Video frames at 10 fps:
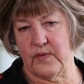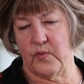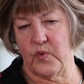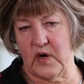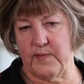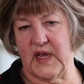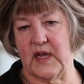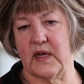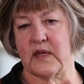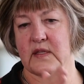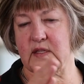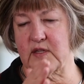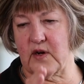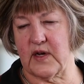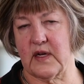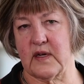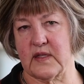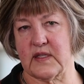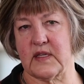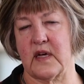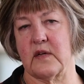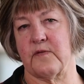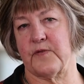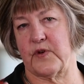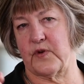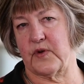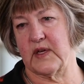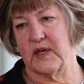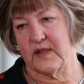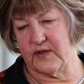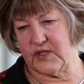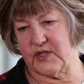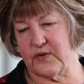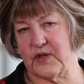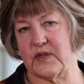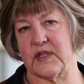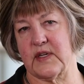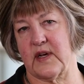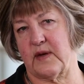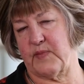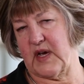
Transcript: worming, starting on the solid food. They're still nursing on